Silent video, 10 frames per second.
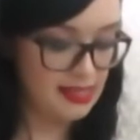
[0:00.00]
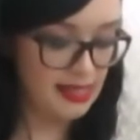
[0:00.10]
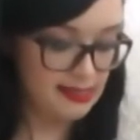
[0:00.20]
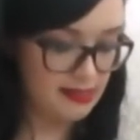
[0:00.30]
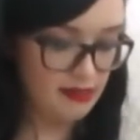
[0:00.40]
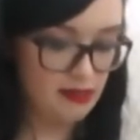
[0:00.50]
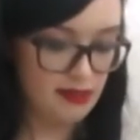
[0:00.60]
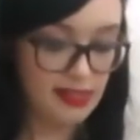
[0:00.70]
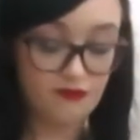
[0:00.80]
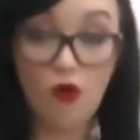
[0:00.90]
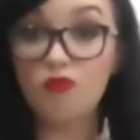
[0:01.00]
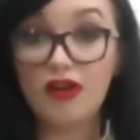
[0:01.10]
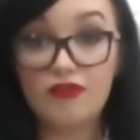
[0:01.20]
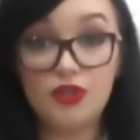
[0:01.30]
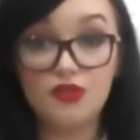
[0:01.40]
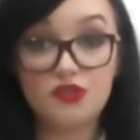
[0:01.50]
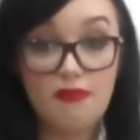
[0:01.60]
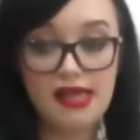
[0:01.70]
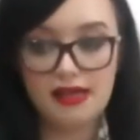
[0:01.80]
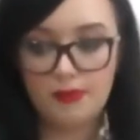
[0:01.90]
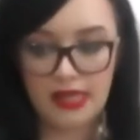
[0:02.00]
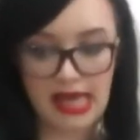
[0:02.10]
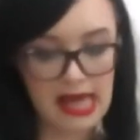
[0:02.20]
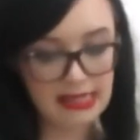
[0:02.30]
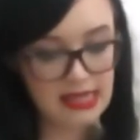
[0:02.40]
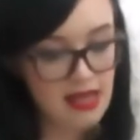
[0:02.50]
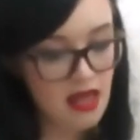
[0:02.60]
It's from Revolution Makeup again,